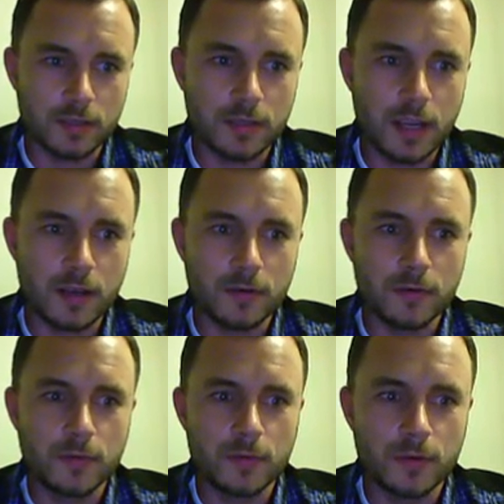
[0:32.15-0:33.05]
Uh,
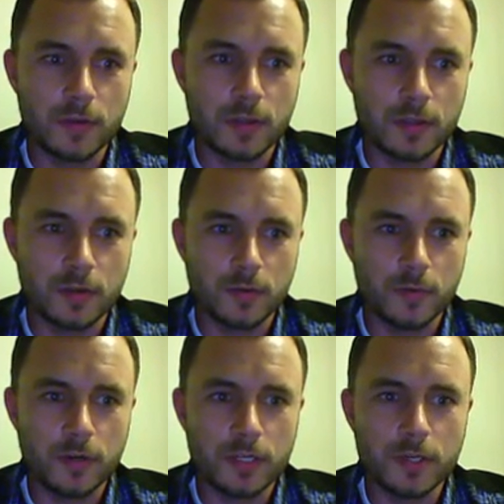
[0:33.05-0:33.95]
now,
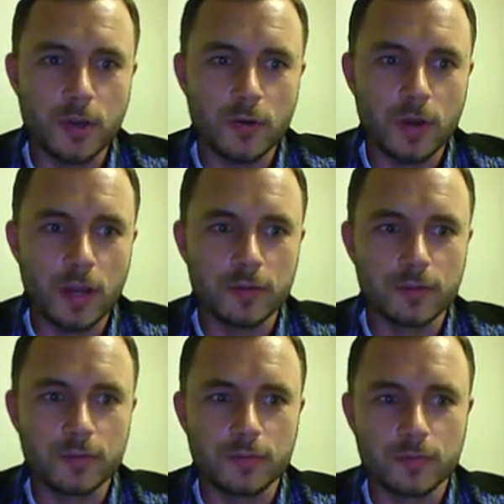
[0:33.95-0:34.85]
we already know
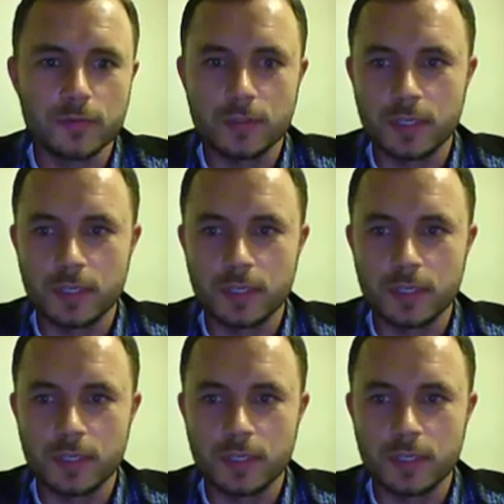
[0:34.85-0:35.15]
how to